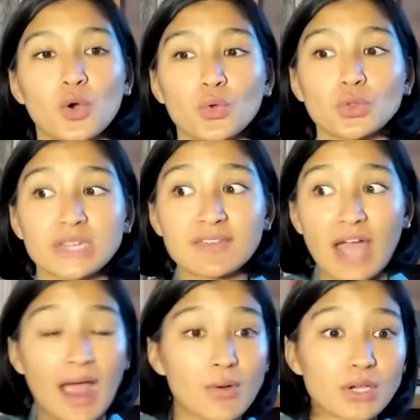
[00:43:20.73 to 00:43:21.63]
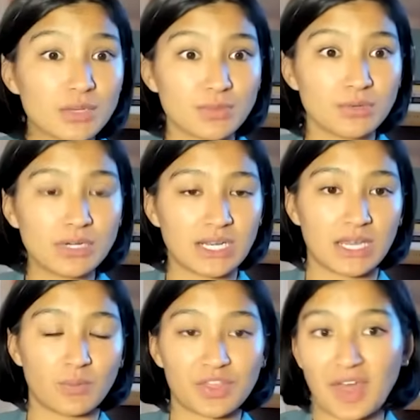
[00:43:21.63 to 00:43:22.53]
leave our community
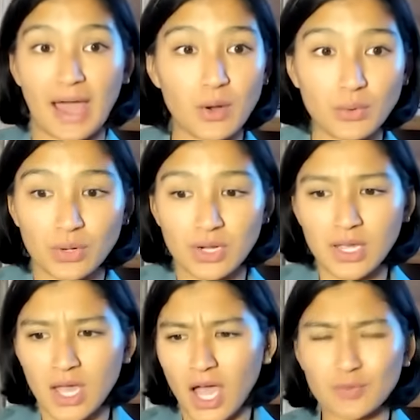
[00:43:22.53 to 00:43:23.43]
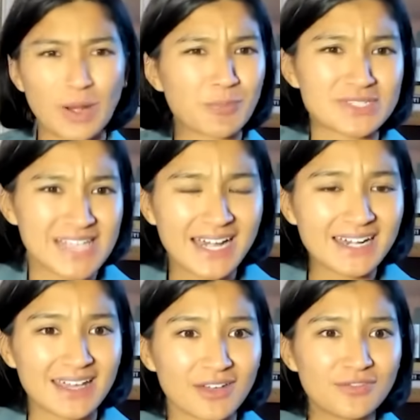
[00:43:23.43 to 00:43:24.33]
without a
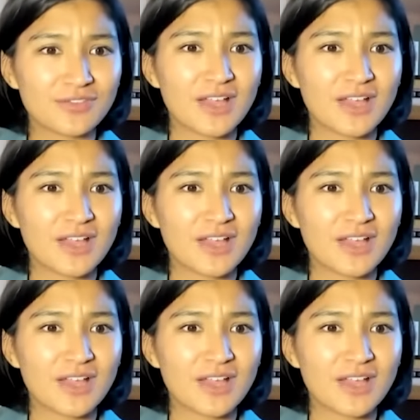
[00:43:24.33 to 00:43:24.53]
representative,